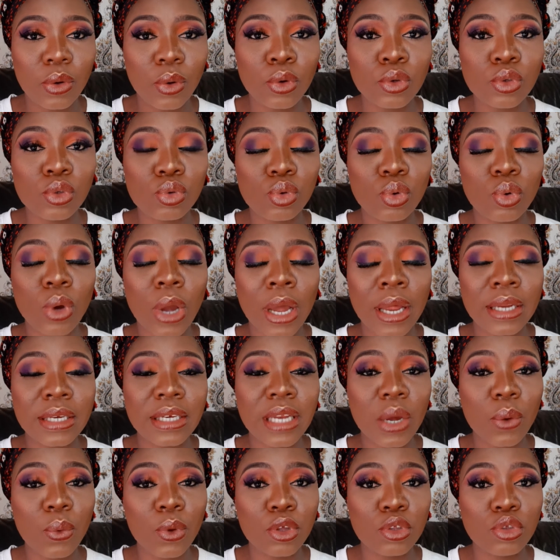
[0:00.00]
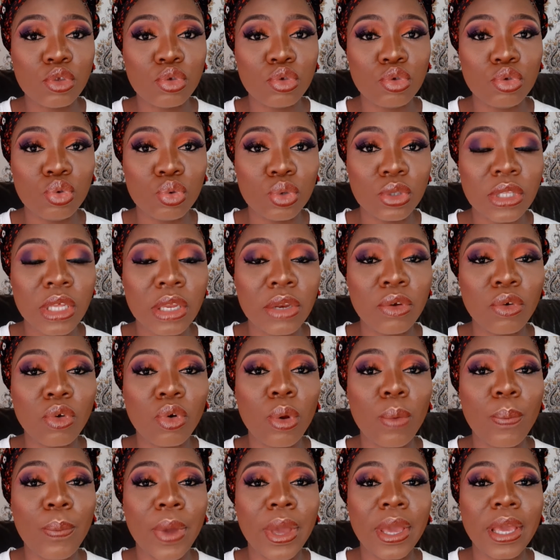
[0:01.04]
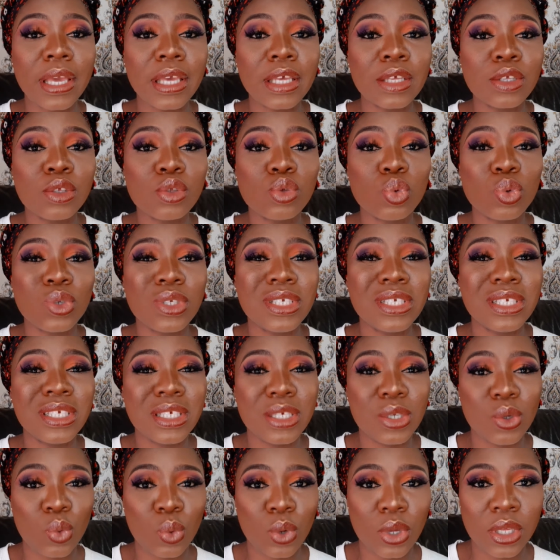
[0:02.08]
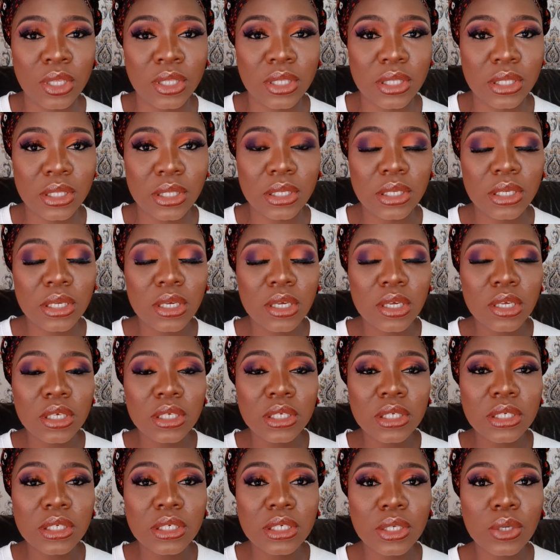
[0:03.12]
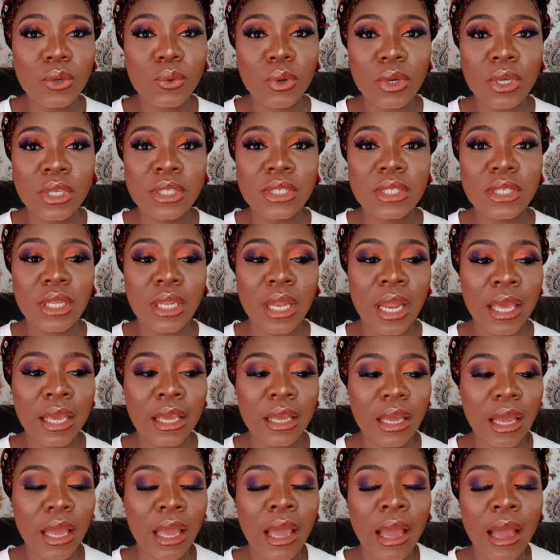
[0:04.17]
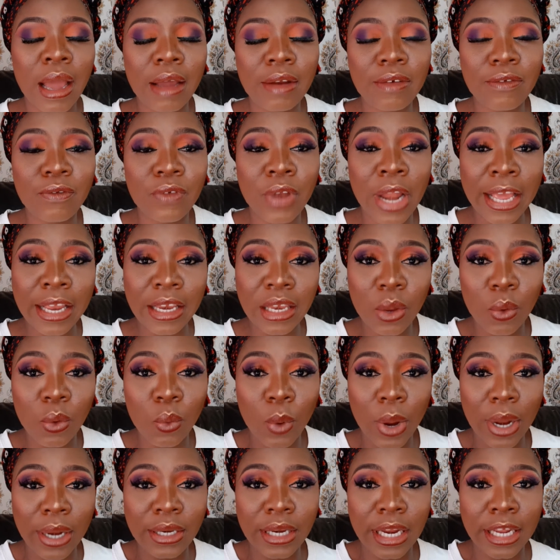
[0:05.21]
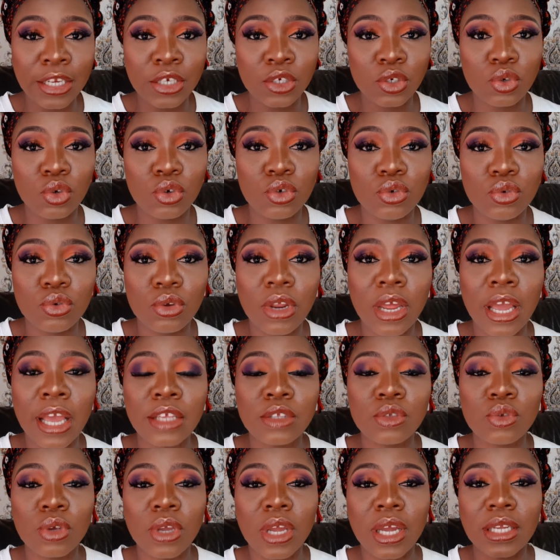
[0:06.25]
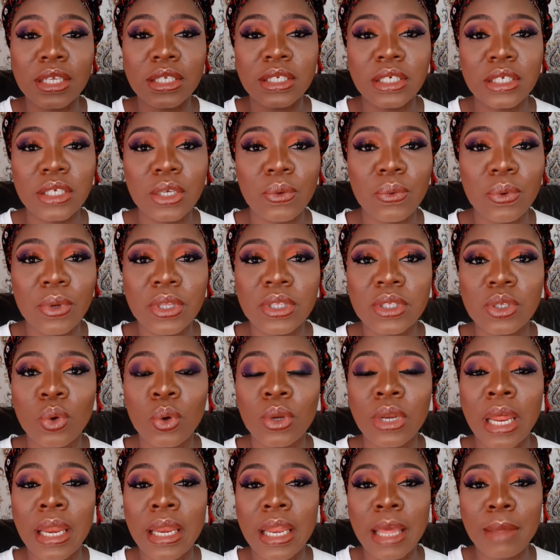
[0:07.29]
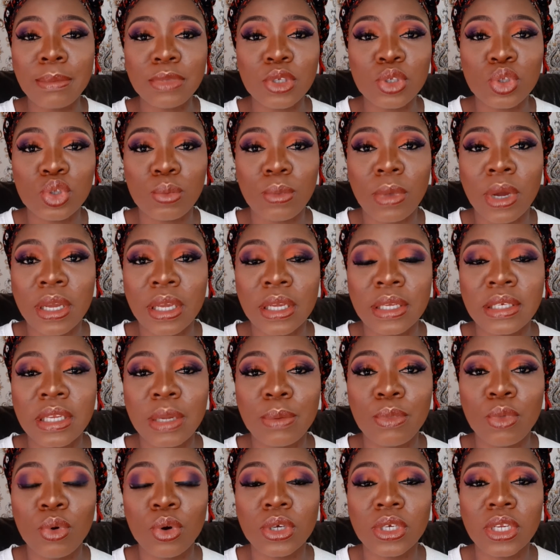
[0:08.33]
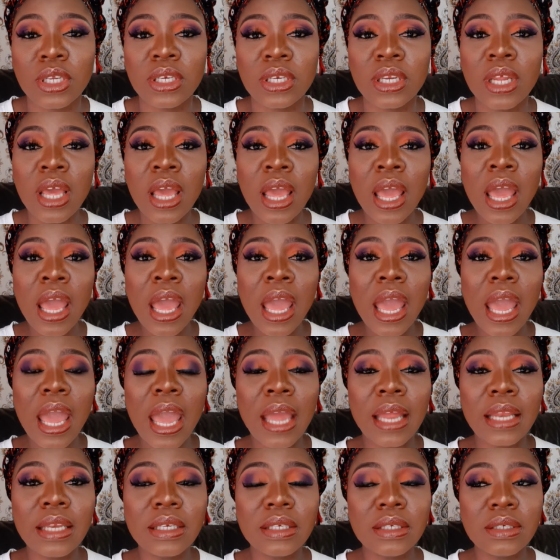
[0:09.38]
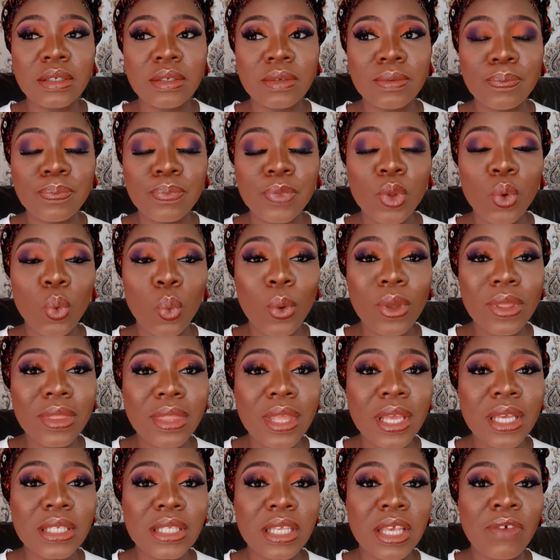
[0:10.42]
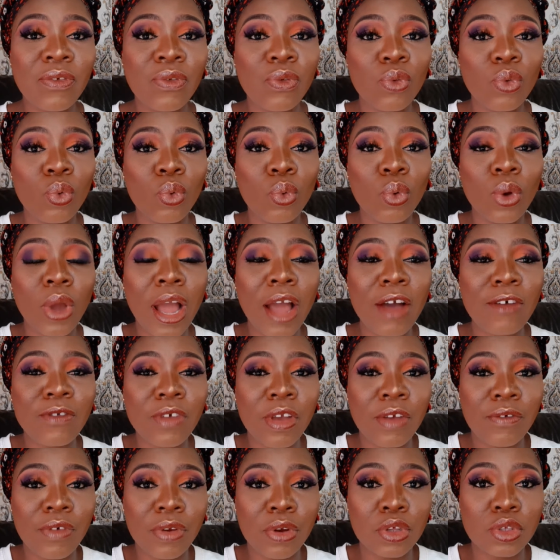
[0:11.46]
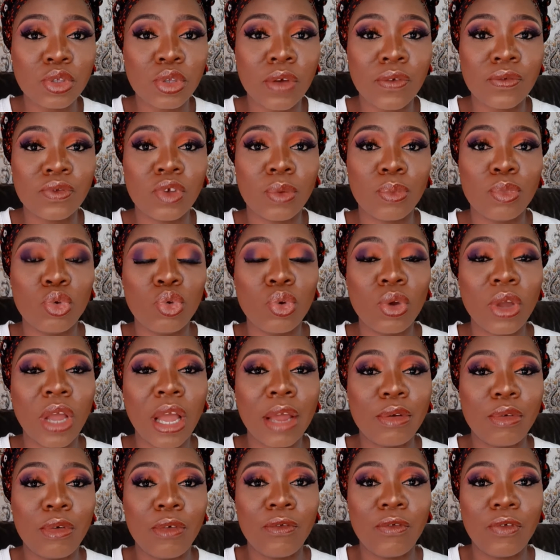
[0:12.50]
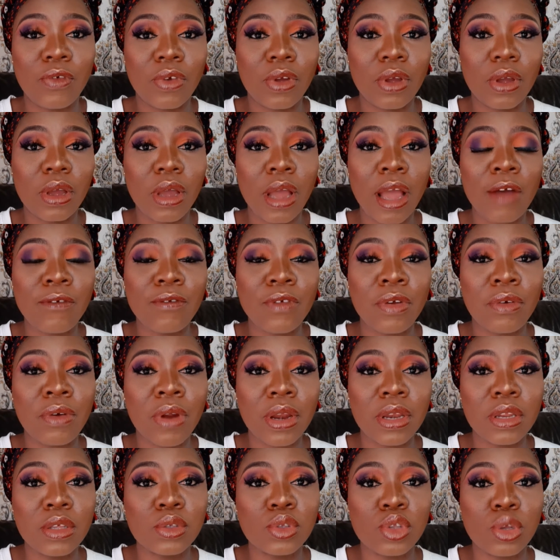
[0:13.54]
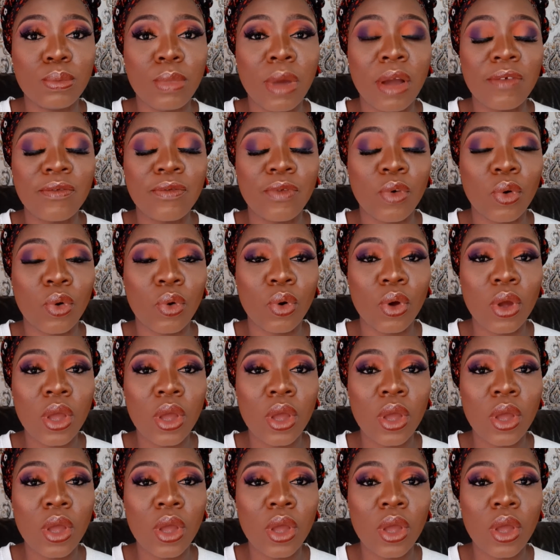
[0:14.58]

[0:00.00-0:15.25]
also, another way to use the Negro pepper is to chew it like a hand, like the one I showed you guys. You can chew it on an empty stomach in the morning. And with this, if you have a very soft stomach, you kind of have a running stomach for